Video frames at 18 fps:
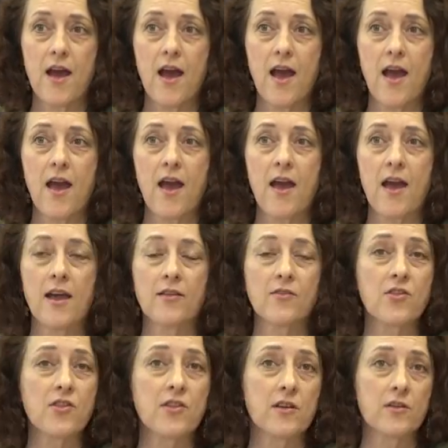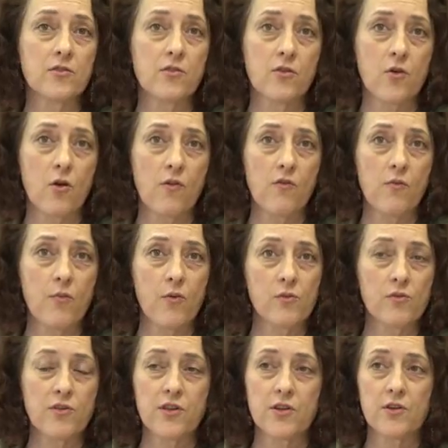and steal the golf
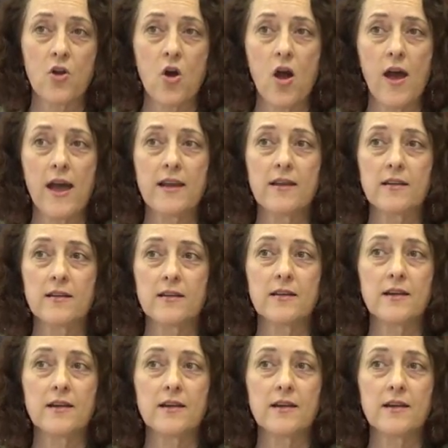balls at night.